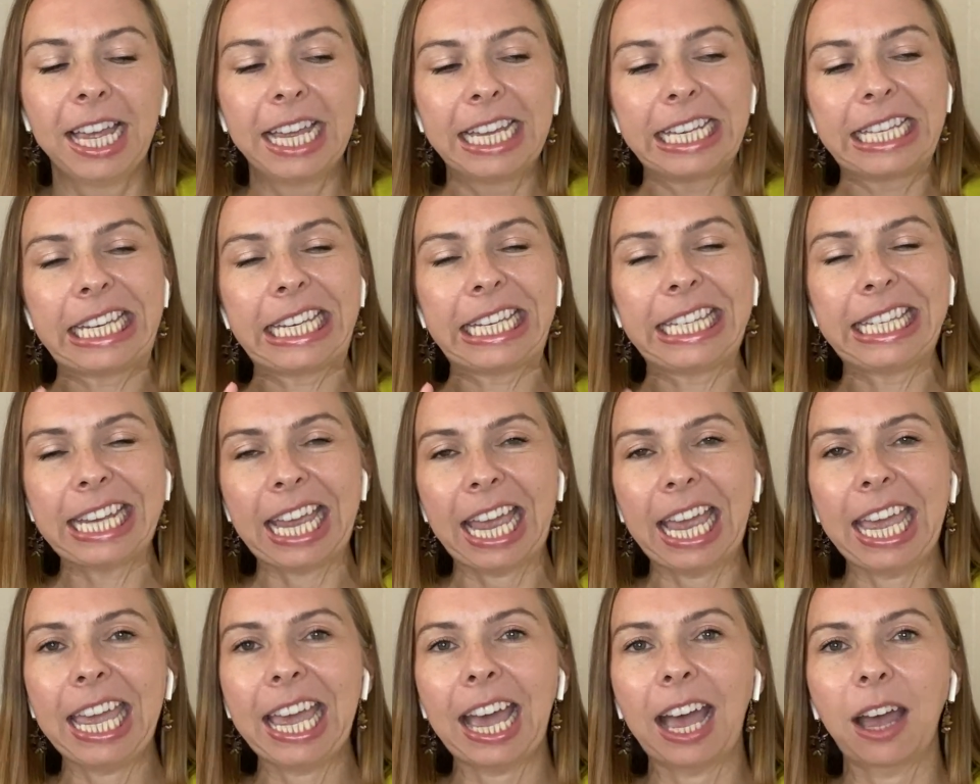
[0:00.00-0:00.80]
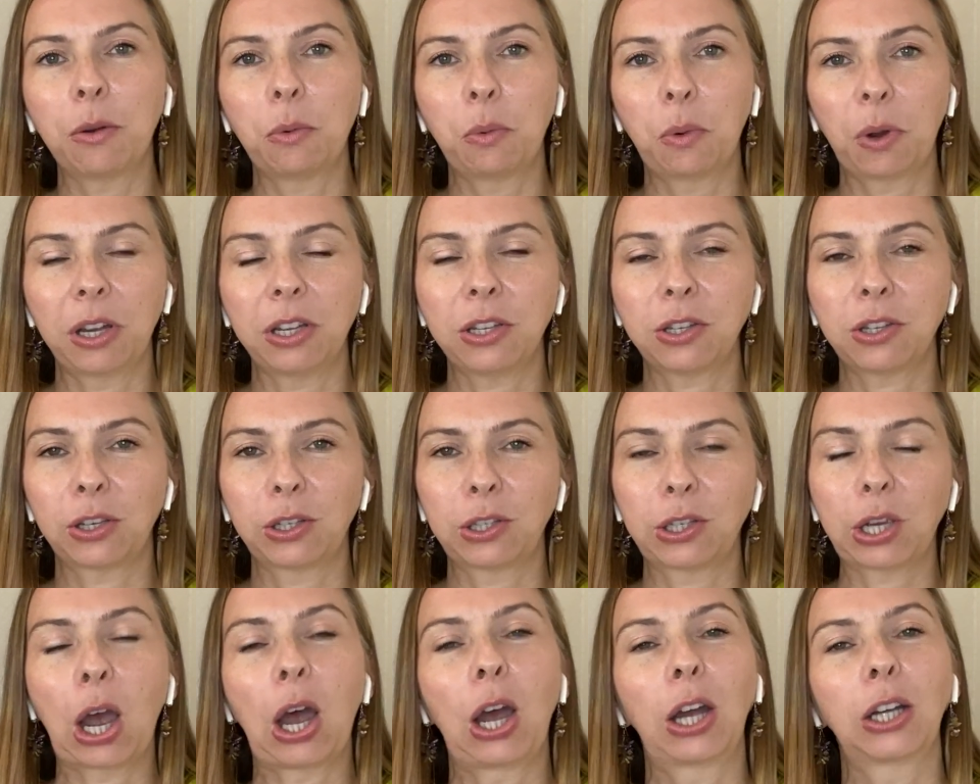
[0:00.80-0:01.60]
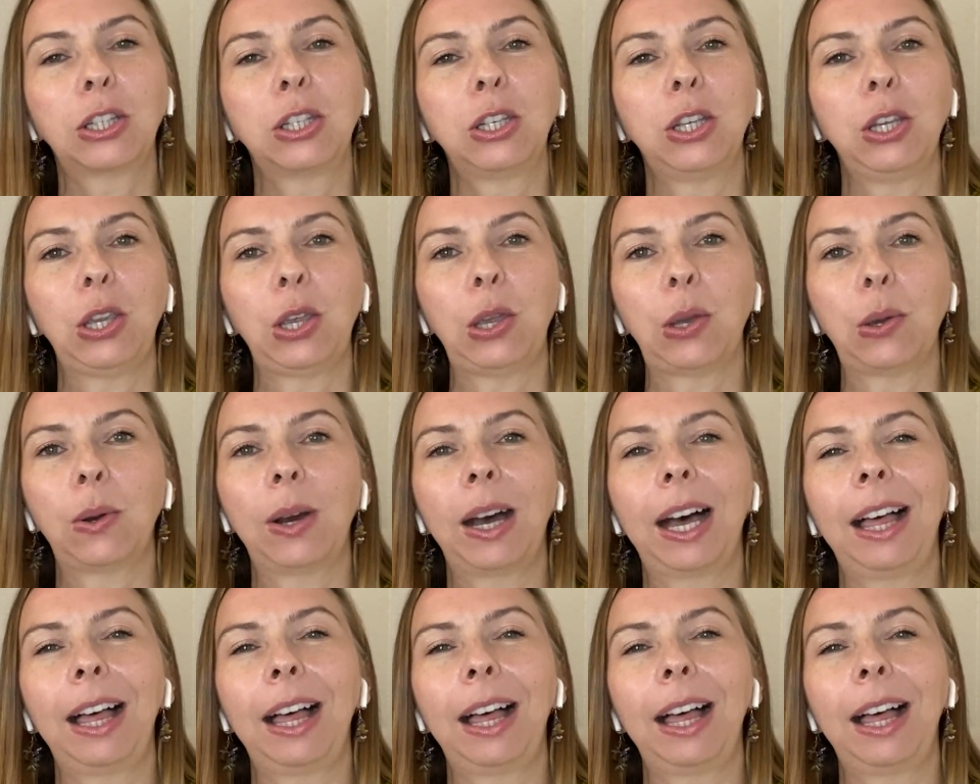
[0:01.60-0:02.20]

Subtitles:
Today, I want to talk to you